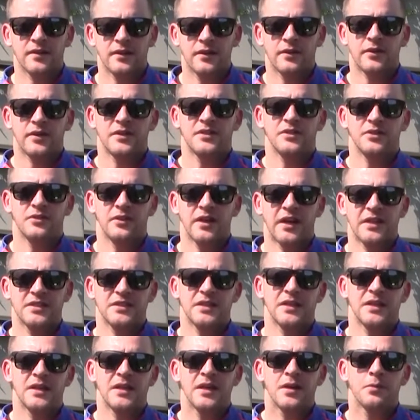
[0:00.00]
until you
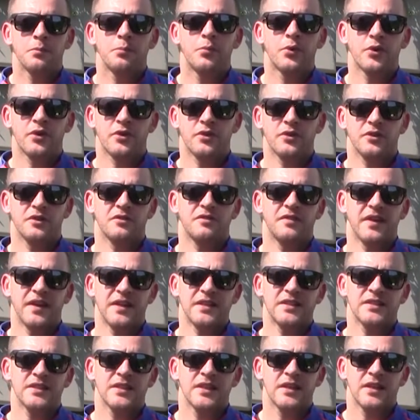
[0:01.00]
actually put it on your
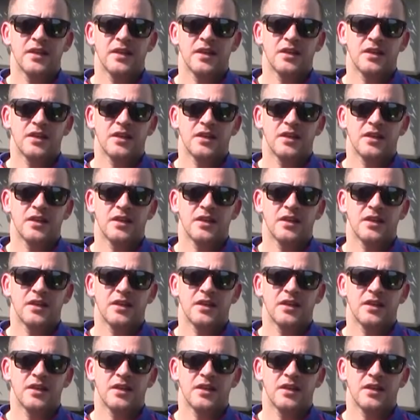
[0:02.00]
face.